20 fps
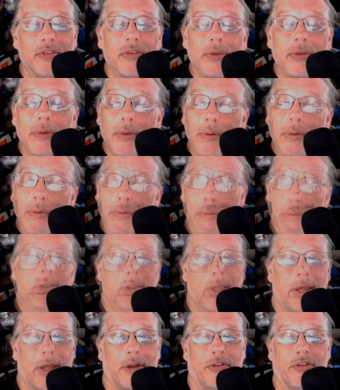Then came
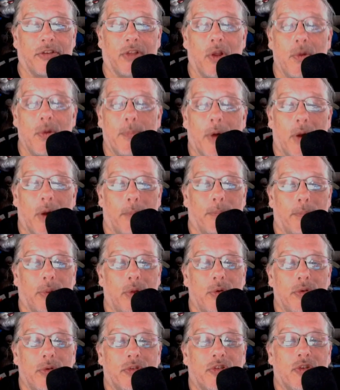Nicoletta's slow burn
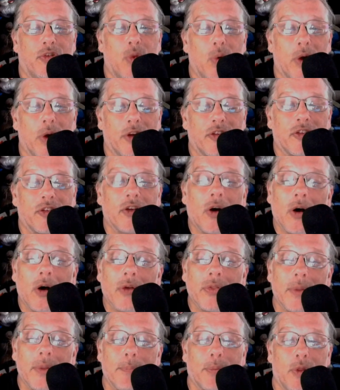blues torch
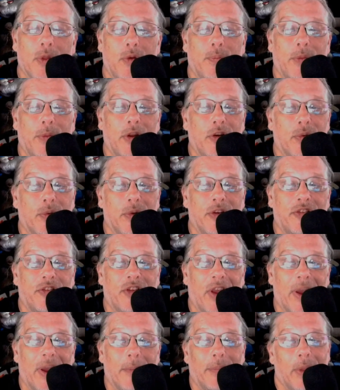song that bloomed into a
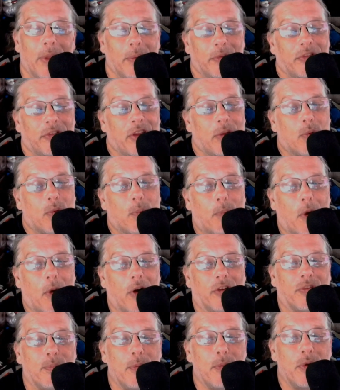jam that was equal
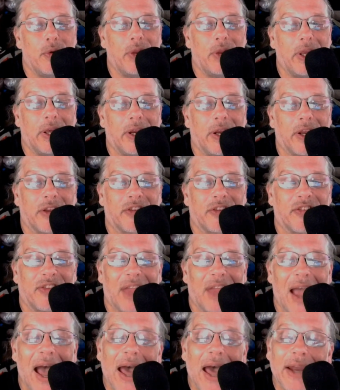parts moody and
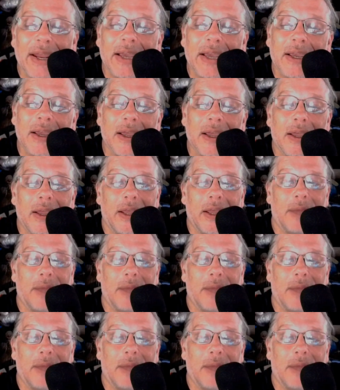ecstatic.